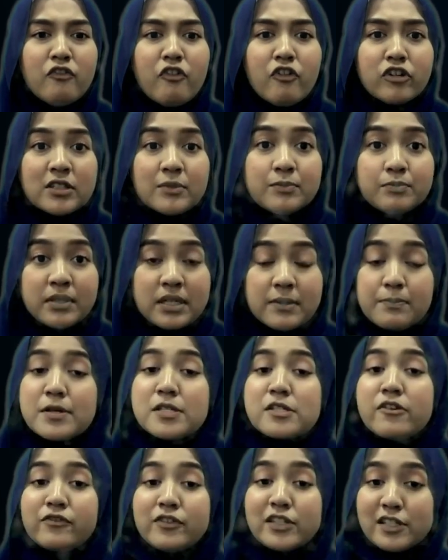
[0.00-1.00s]
For the
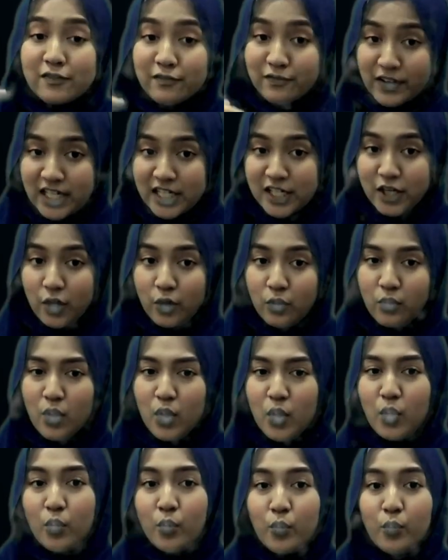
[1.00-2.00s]
purpose of this
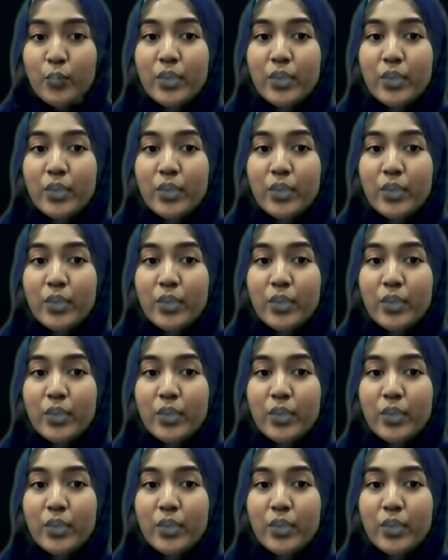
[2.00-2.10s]
video,